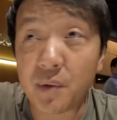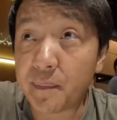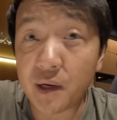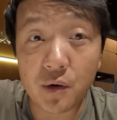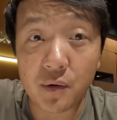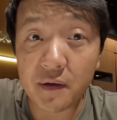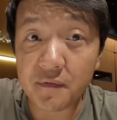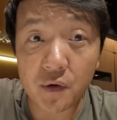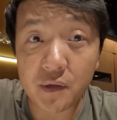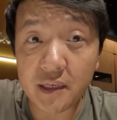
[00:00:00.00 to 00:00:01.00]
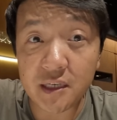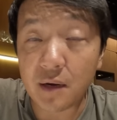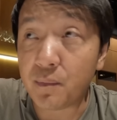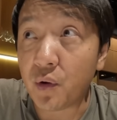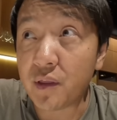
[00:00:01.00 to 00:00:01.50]
Barbacoa and Fogo de
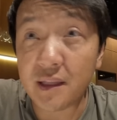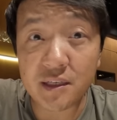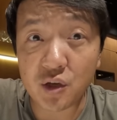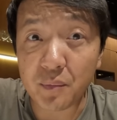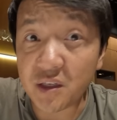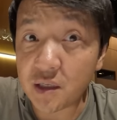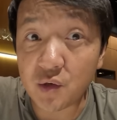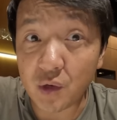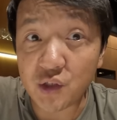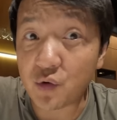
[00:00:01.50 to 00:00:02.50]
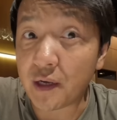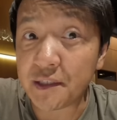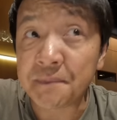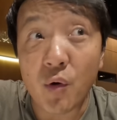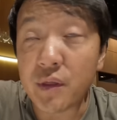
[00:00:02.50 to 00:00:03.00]
Chao. Both of these are Michelin
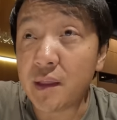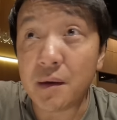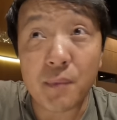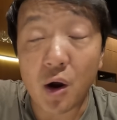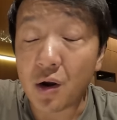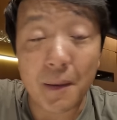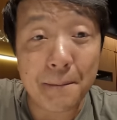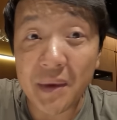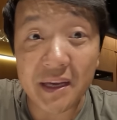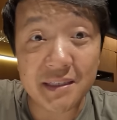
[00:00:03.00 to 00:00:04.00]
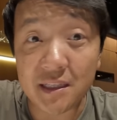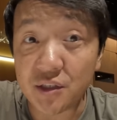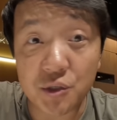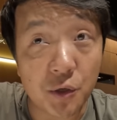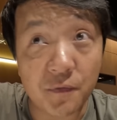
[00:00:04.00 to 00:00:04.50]
restaurants. Both of them are amazing.
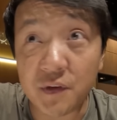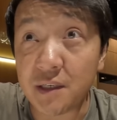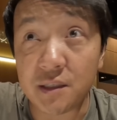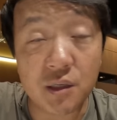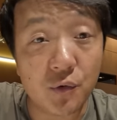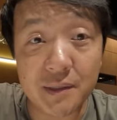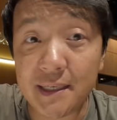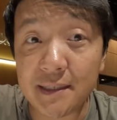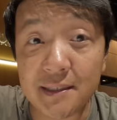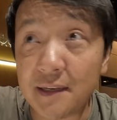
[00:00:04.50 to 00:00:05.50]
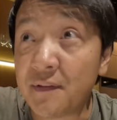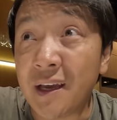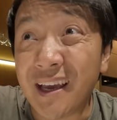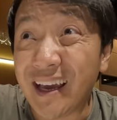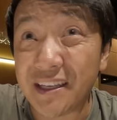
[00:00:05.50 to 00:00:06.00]
The service is so attentive.
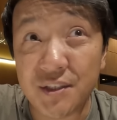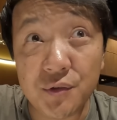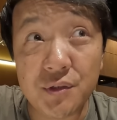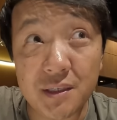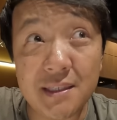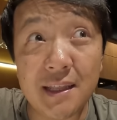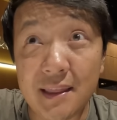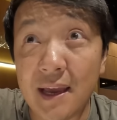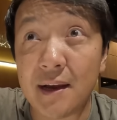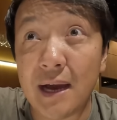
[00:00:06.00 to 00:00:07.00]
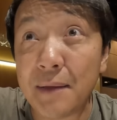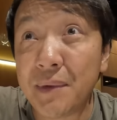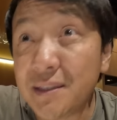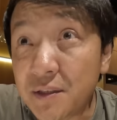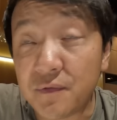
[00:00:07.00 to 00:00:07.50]
As soon as you sit down, I've
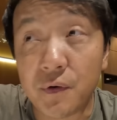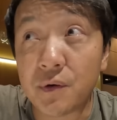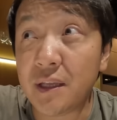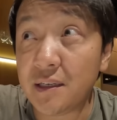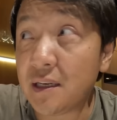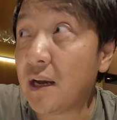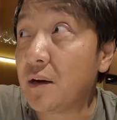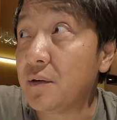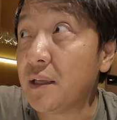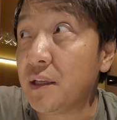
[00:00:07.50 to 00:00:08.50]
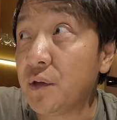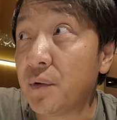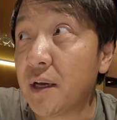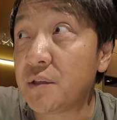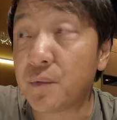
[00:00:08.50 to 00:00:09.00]
been to Fogo de Chao in the
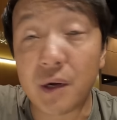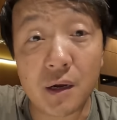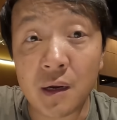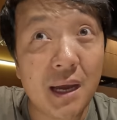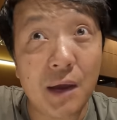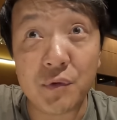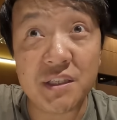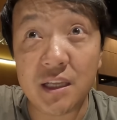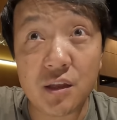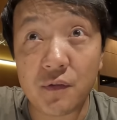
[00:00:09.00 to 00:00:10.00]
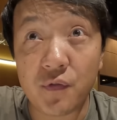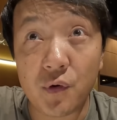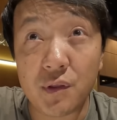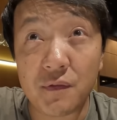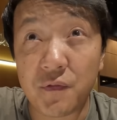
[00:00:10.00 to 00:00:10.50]
US where I would sit there
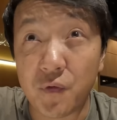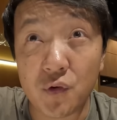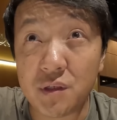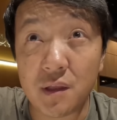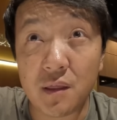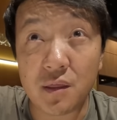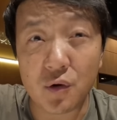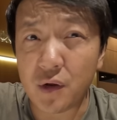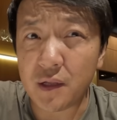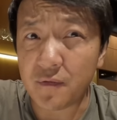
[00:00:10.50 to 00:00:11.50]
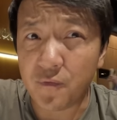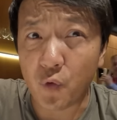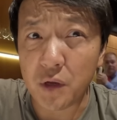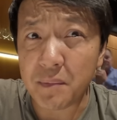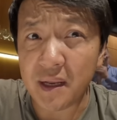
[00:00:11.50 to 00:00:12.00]
for the first 30 to
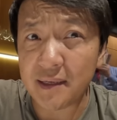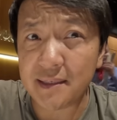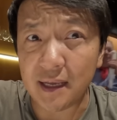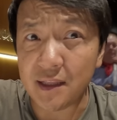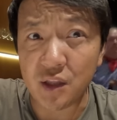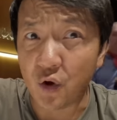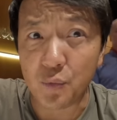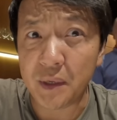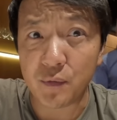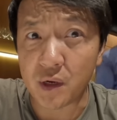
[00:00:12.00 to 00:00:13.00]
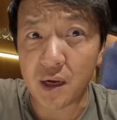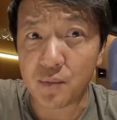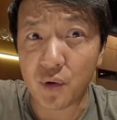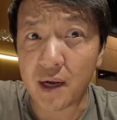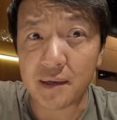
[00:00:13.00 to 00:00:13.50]
40 minutes and no meat would
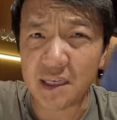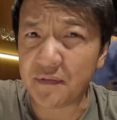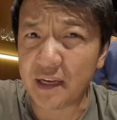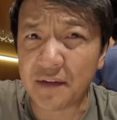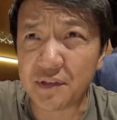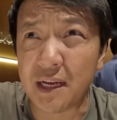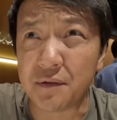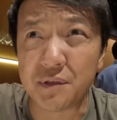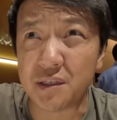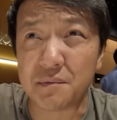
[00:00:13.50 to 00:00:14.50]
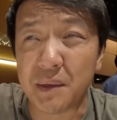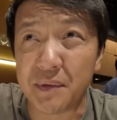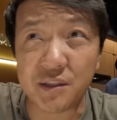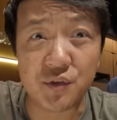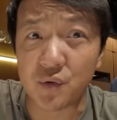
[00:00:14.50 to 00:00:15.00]
come around. Even after that, it was just
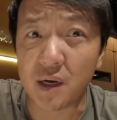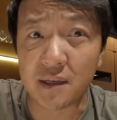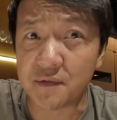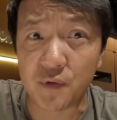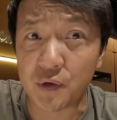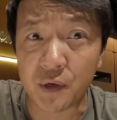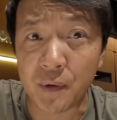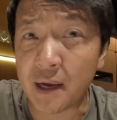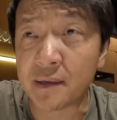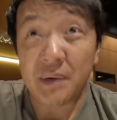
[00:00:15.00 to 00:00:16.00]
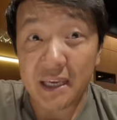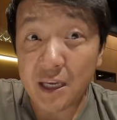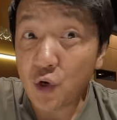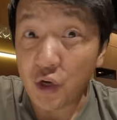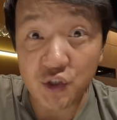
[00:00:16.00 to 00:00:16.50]
maybe 2 cuts floating around. But
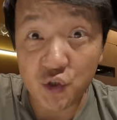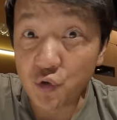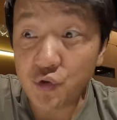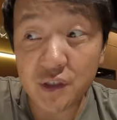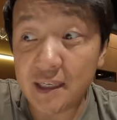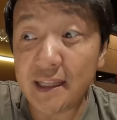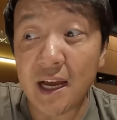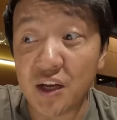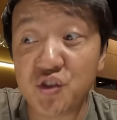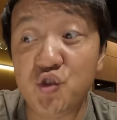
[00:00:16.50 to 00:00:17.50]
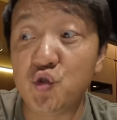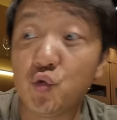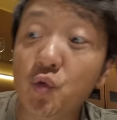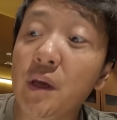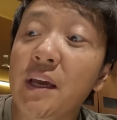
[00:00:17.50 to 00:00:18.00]
here, as soon as you sit down, as
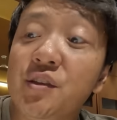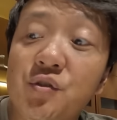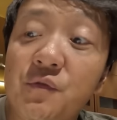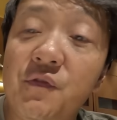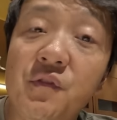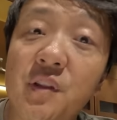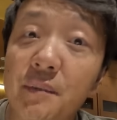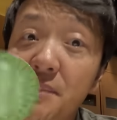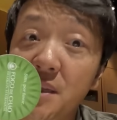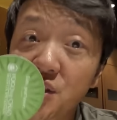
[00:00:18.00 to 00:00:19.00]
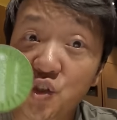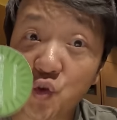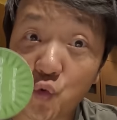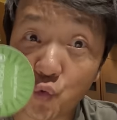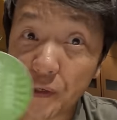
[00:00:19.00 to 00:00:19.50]
soon as you flip this
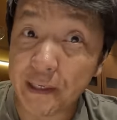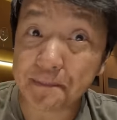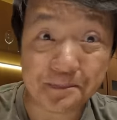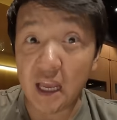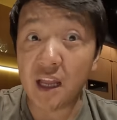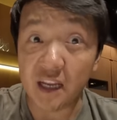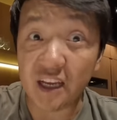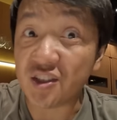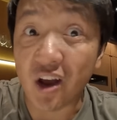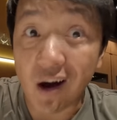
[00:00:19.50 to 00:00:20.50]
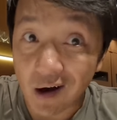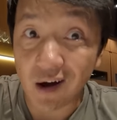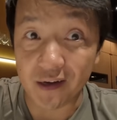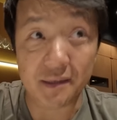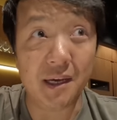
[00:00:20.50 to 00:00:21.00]
to green, it is
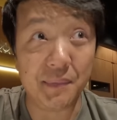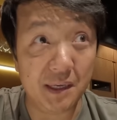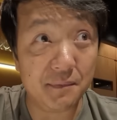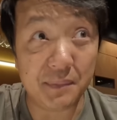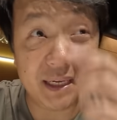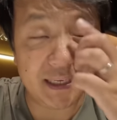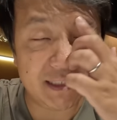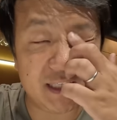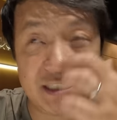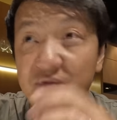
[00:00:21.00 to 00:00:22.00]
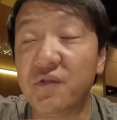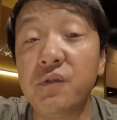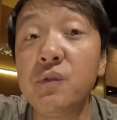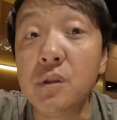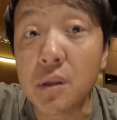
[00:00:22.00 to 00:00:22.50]
on. I mean, meat just
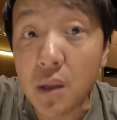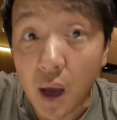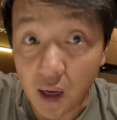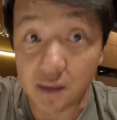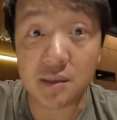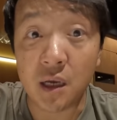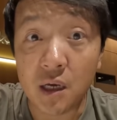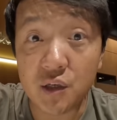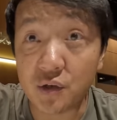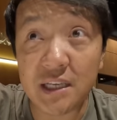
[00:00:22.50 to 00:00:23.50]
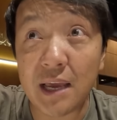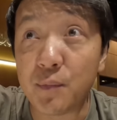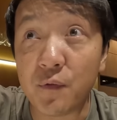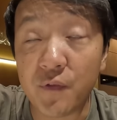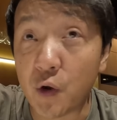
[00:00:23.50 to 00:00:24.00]
floods your
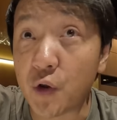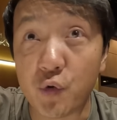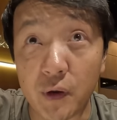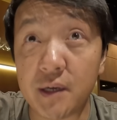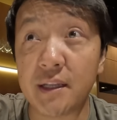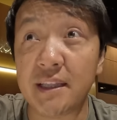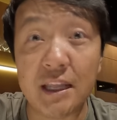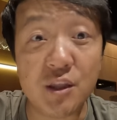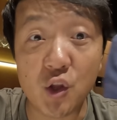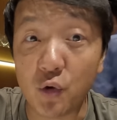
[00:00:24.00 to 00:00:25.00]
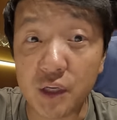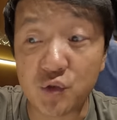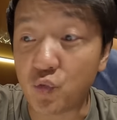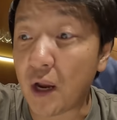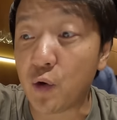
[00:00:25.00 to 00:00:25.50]
table very quickly. They
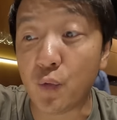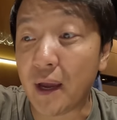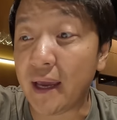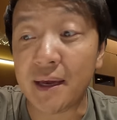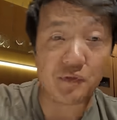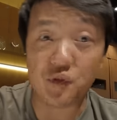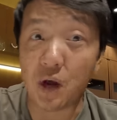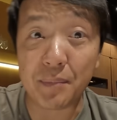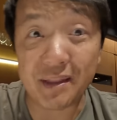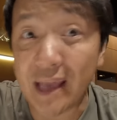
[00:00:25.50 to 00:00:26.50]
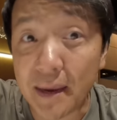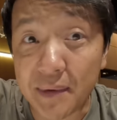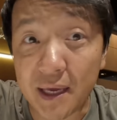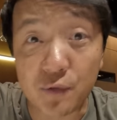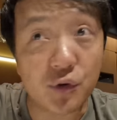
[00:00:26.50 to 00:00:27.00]
notice right away if you drop a
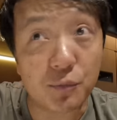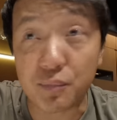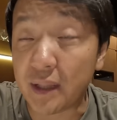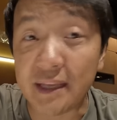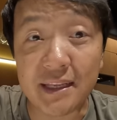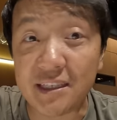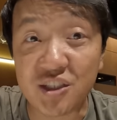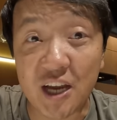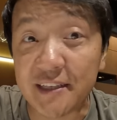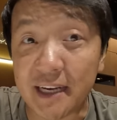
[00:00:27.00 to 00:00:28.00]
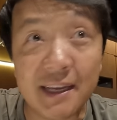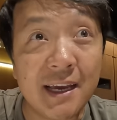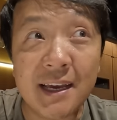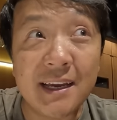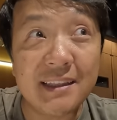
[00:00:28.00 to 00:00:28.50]
napkin or your plate needs changing,
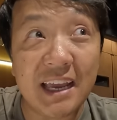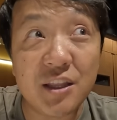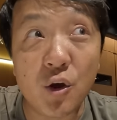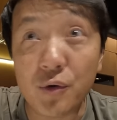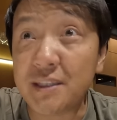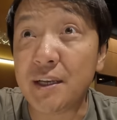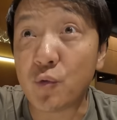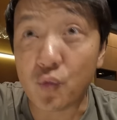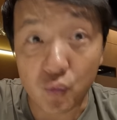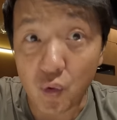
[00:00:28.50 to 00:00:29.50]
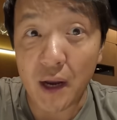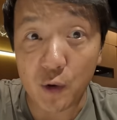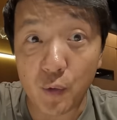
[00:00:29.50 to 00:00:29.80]
they notice it right